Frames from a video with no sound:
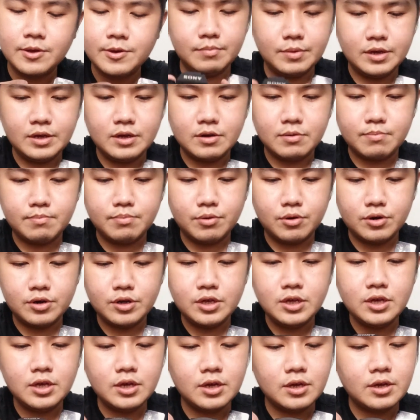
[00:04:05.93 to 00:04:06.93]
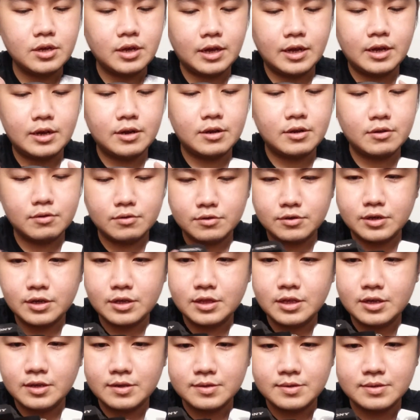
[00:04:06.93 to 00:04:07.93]
Bigger body, and look
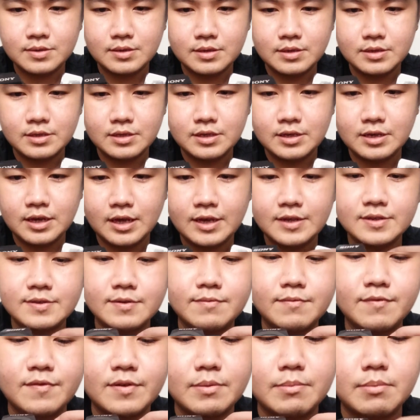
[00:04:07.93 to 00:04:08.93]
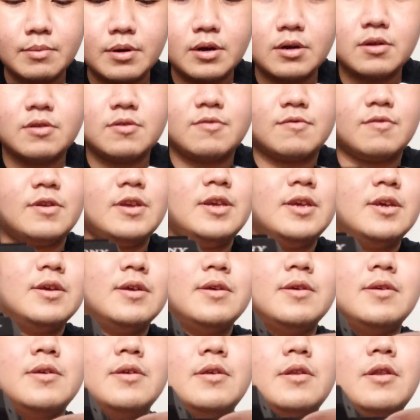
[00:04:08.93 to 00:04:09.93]
at this, the A7 Mark III
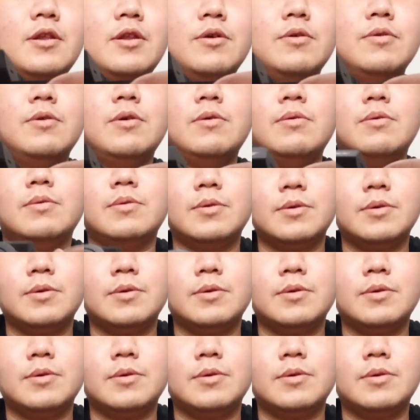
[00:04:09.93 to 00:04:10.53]
logo.